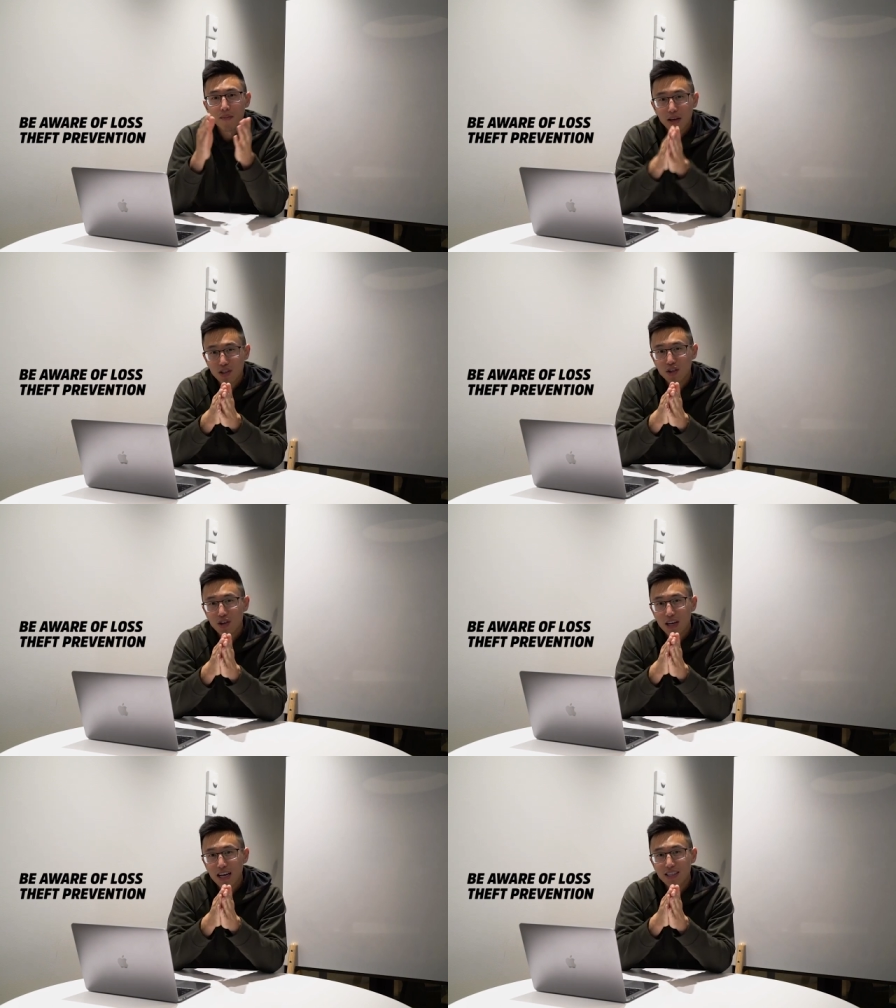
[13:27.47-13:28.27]
Make
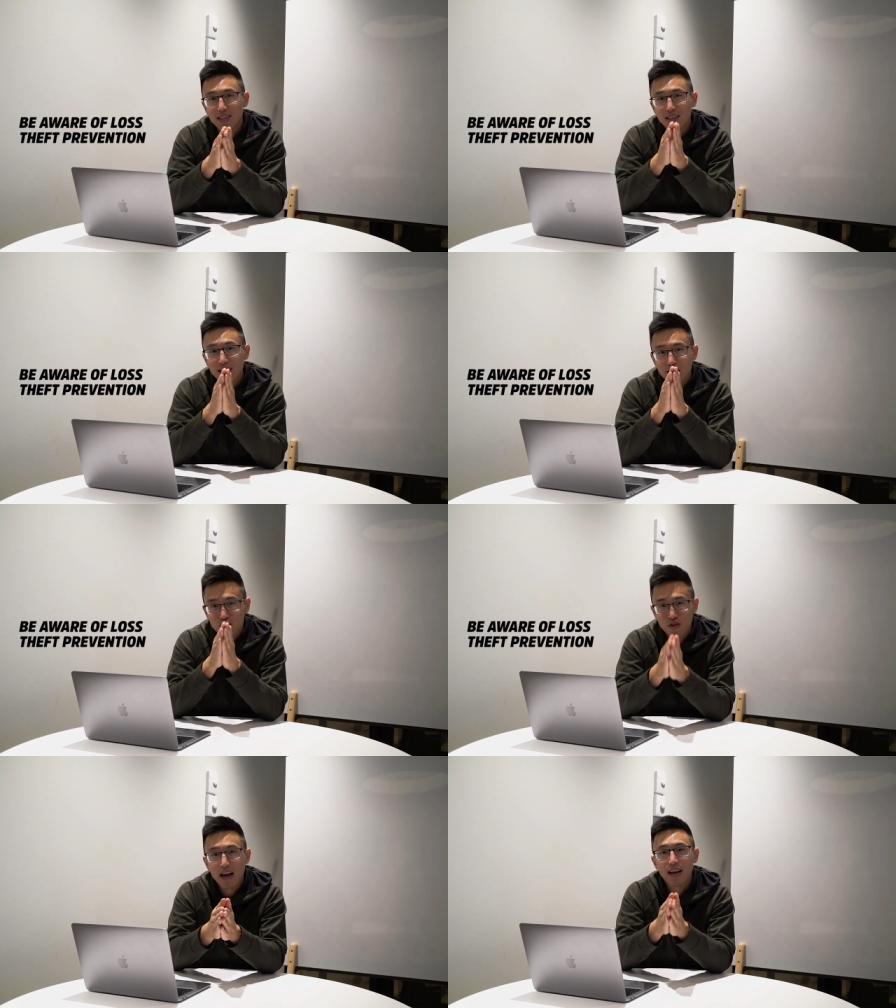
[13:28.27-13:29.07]
sure you guys
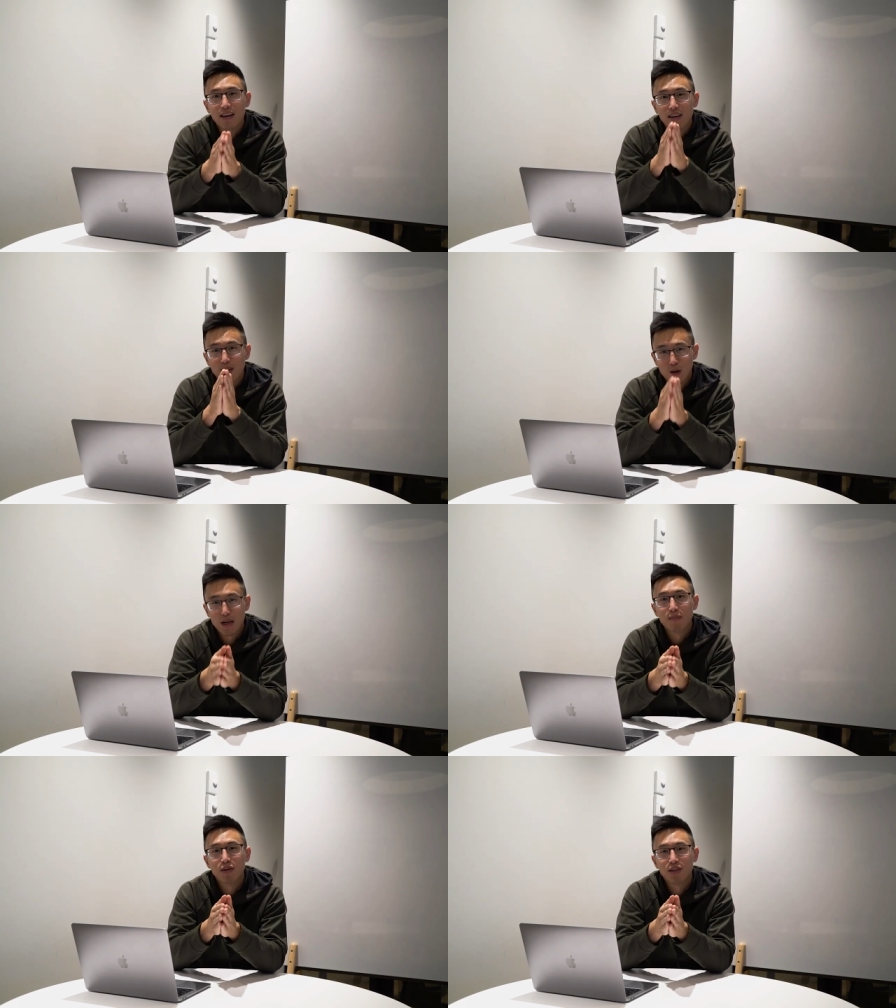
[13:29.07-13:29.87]
track your
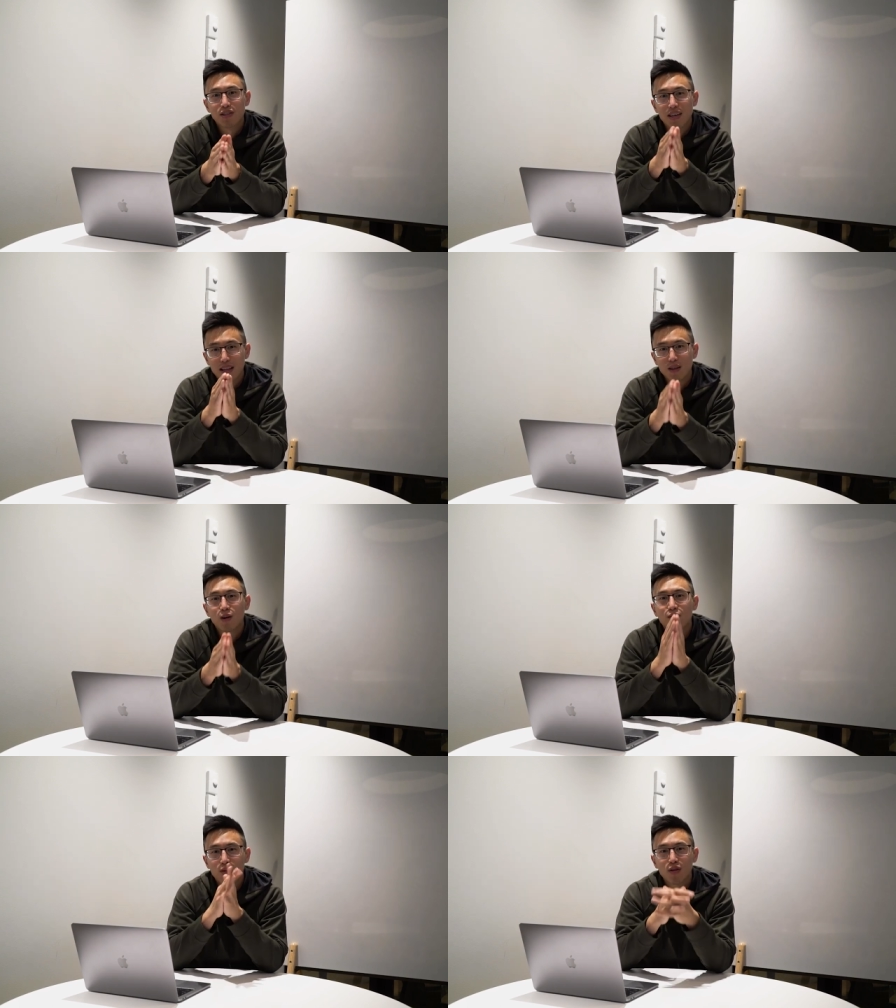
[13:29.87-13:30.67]
numbers and
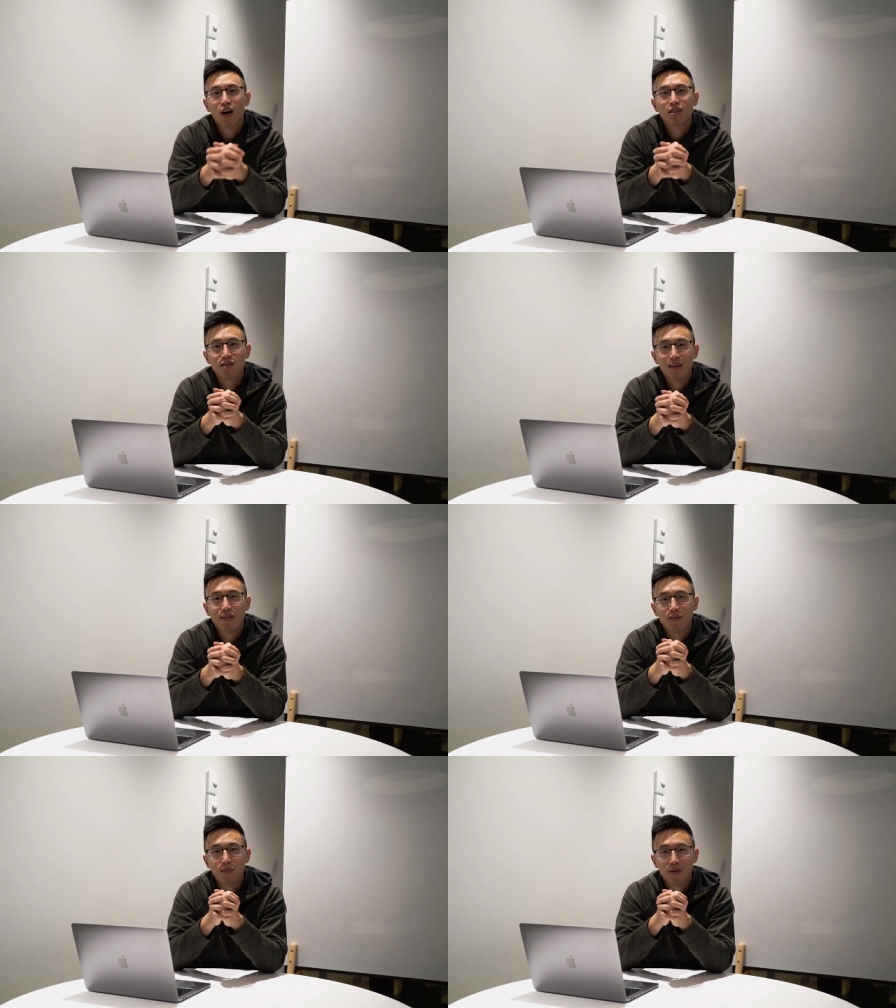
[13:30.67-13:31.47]
look for loss
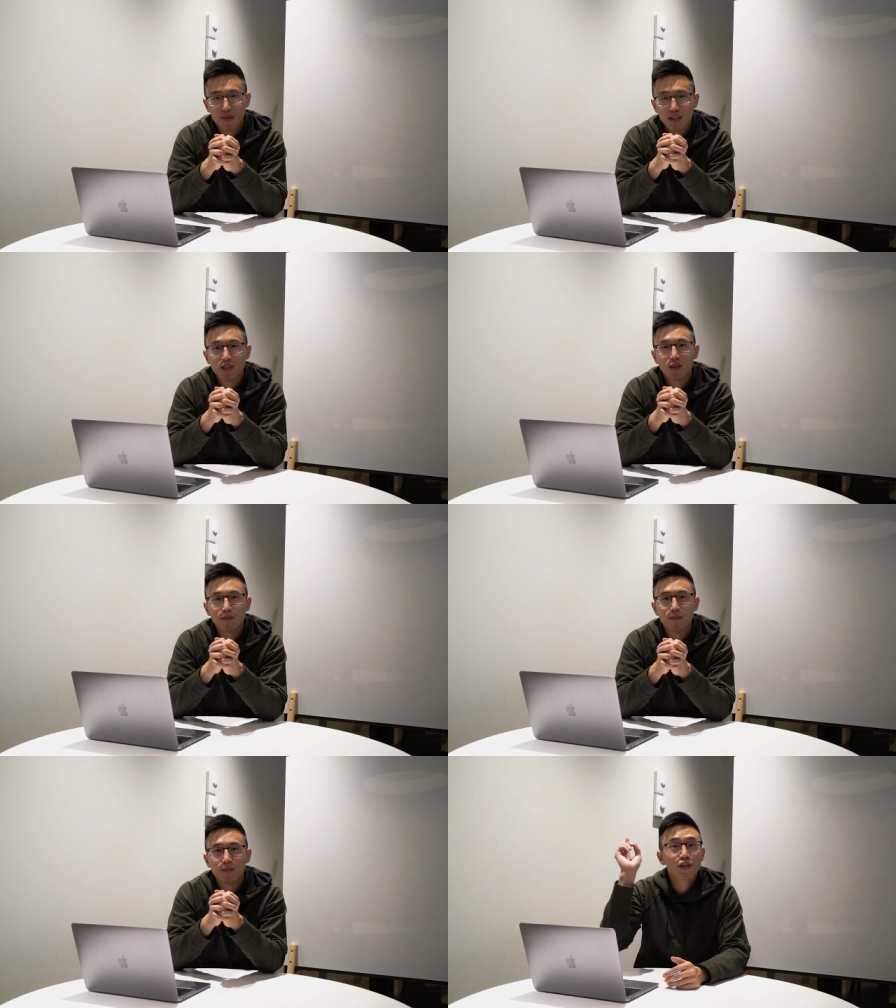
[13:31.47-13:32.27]
theft
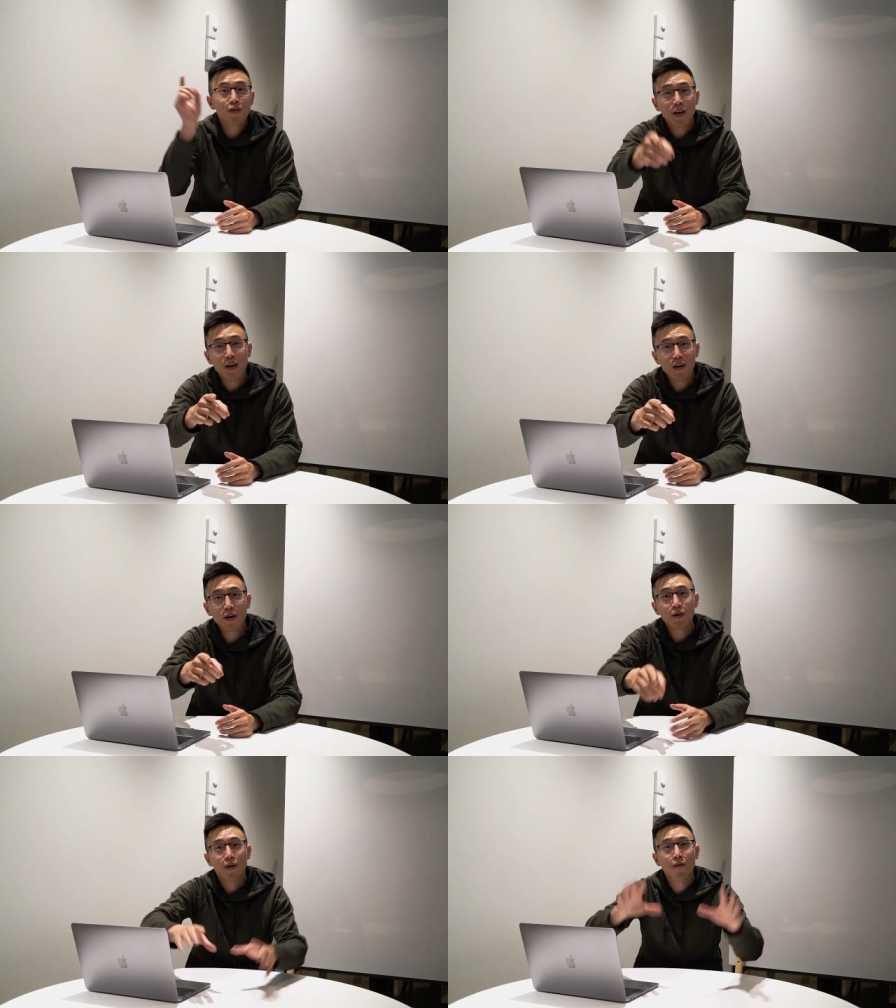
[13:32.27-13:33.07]
prevention. So there you
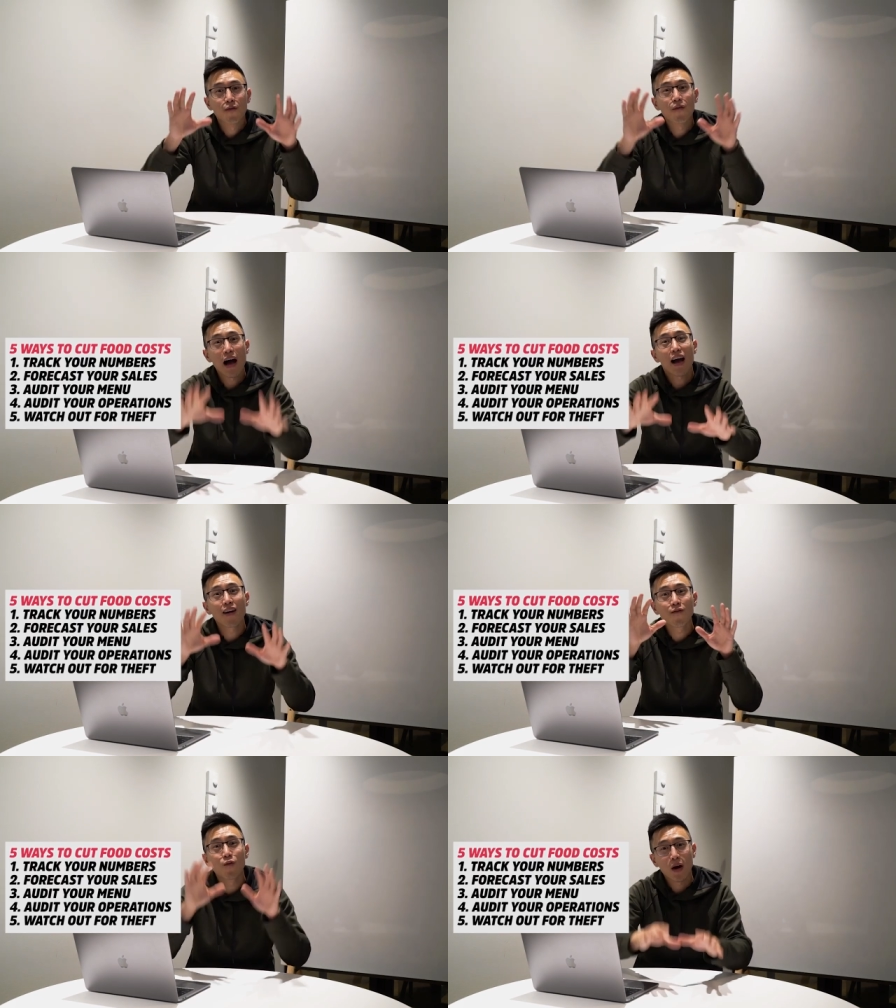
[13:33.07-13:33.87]
go, the
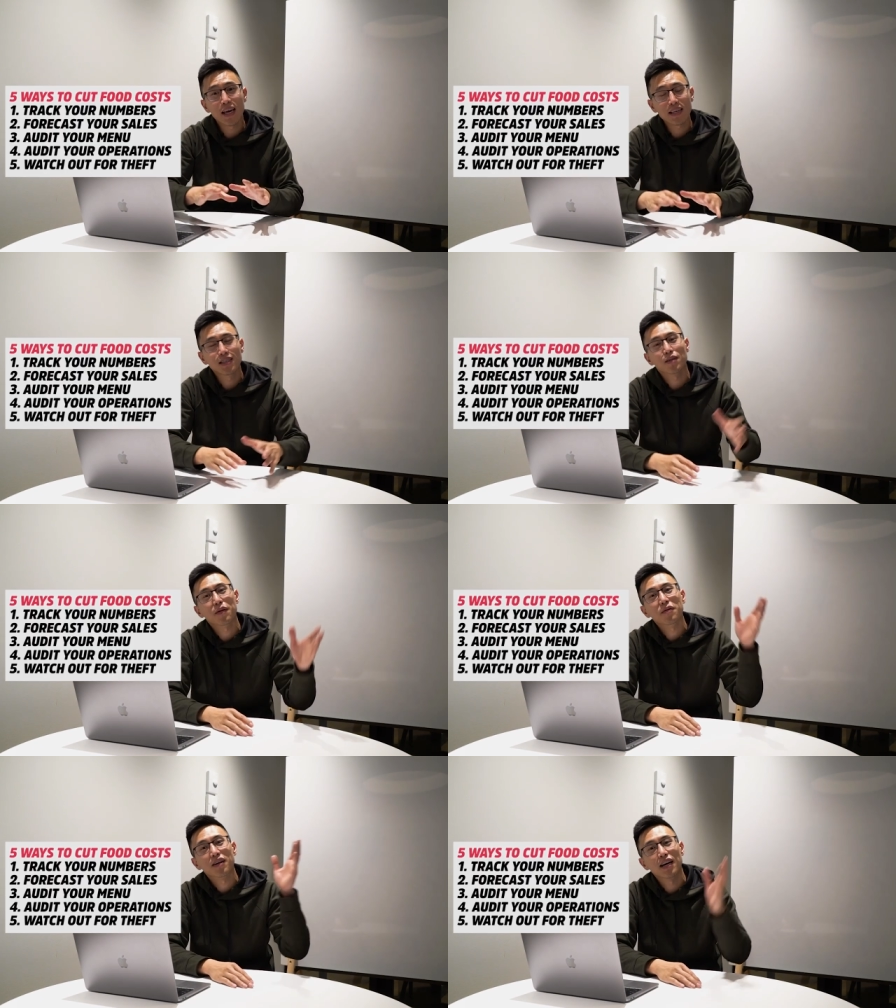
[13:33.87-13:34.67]
five ways to be
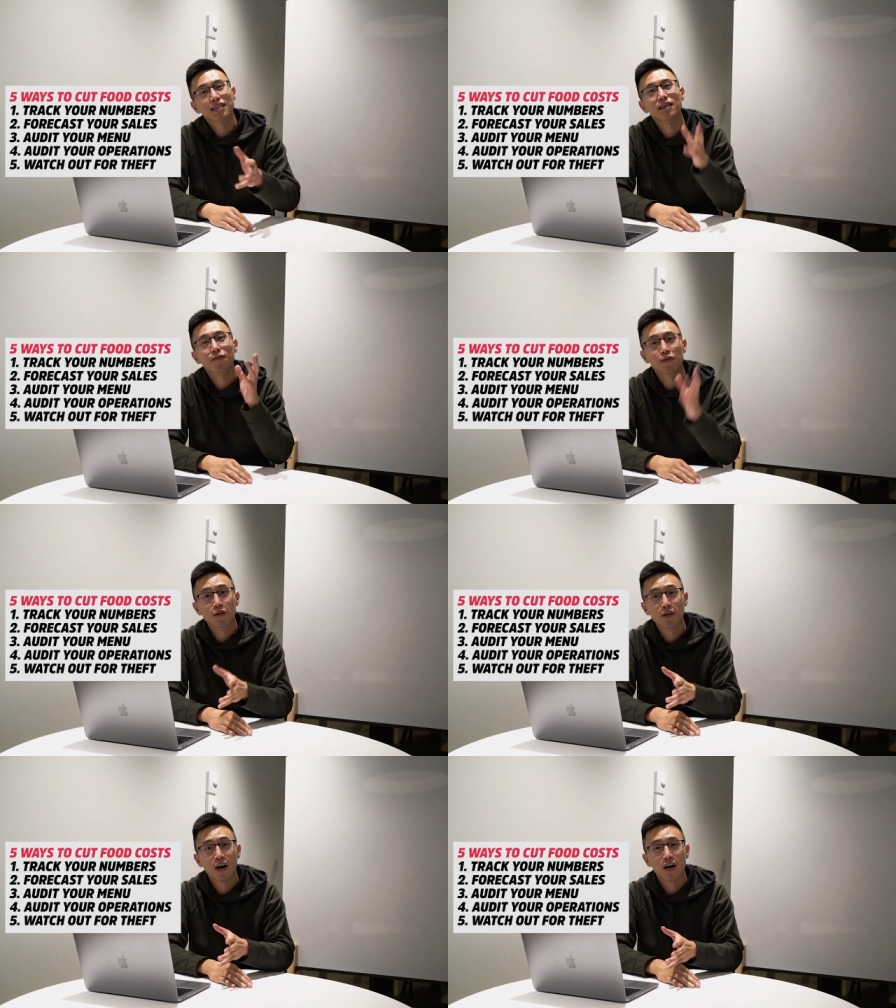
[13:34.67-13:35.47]
able to cut some
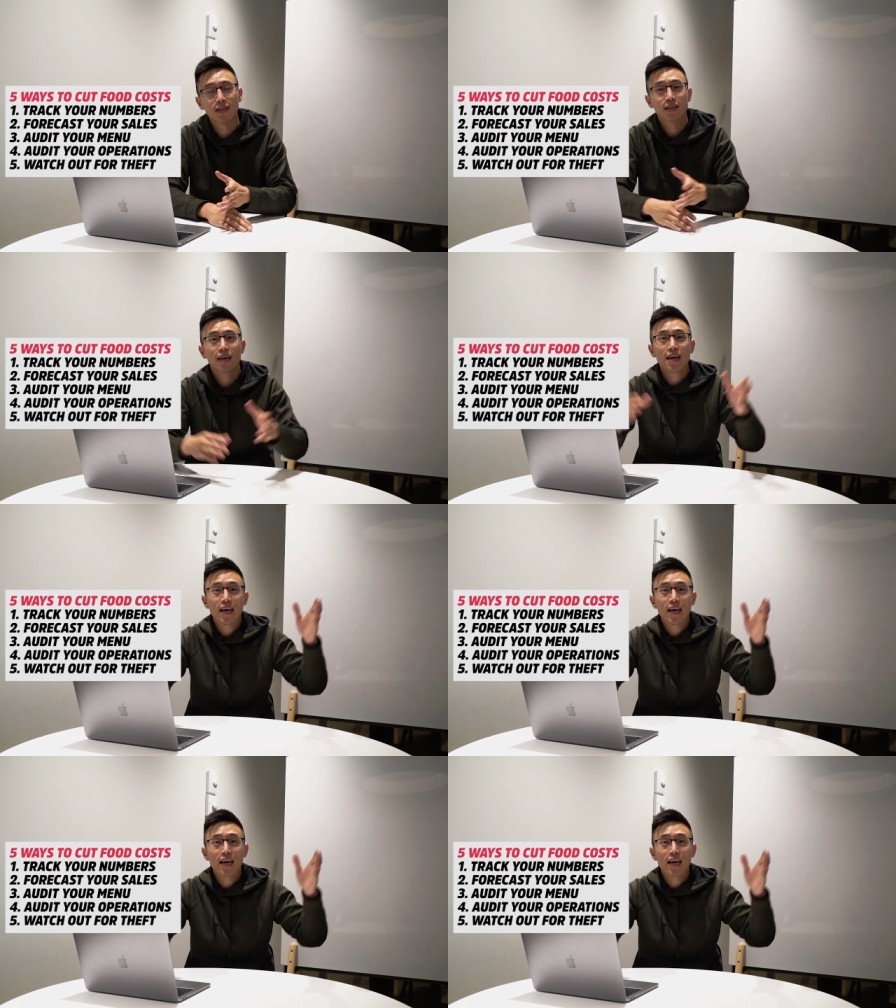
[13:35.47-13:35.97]
food costs.